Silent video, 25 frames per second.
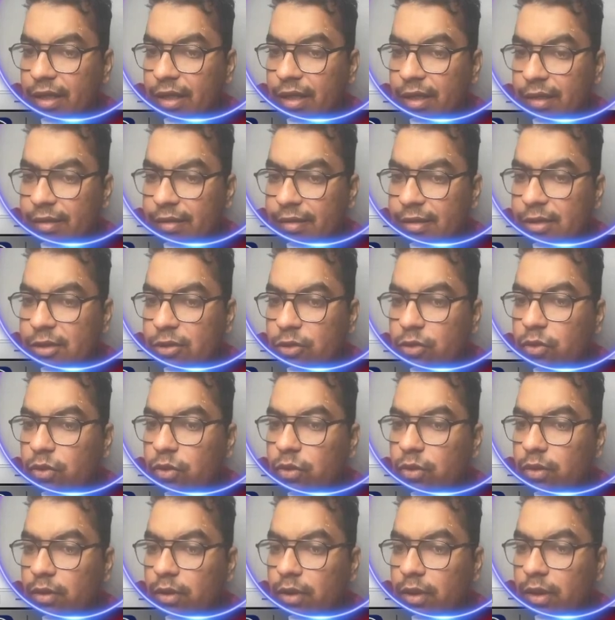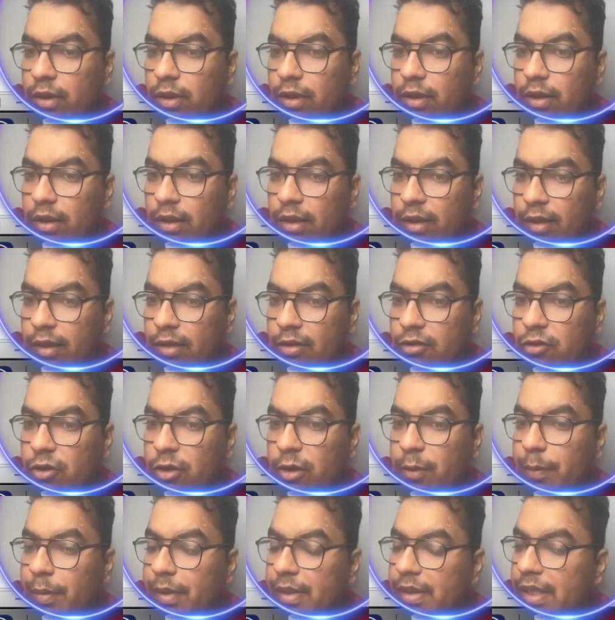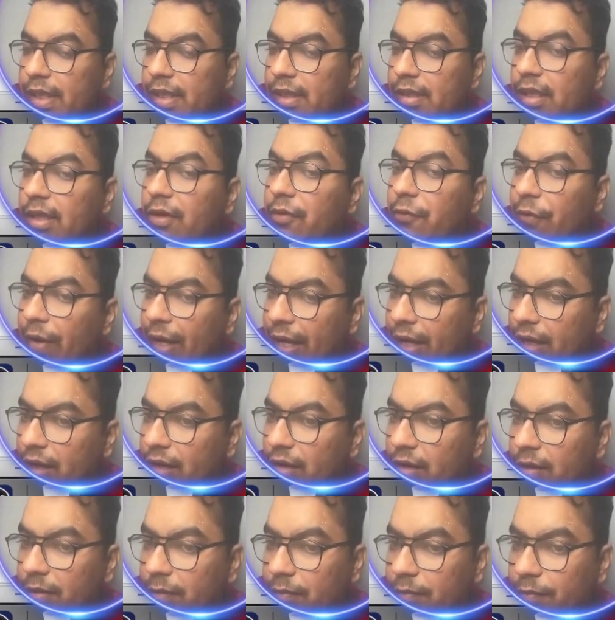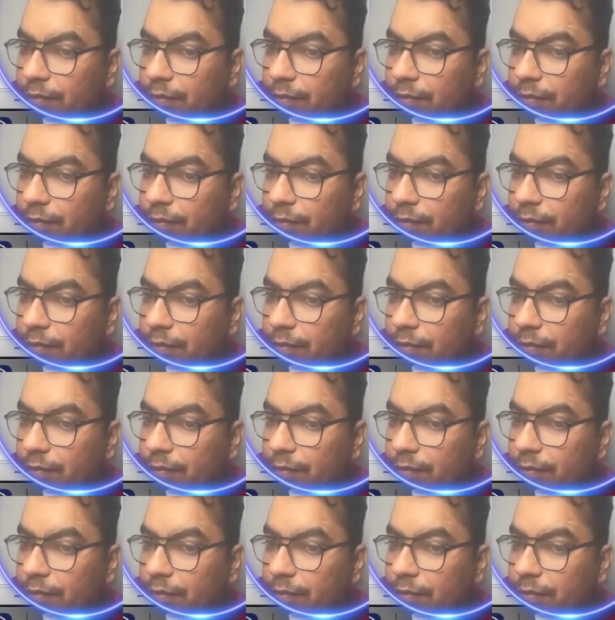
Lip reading: this row does not represent a triangle.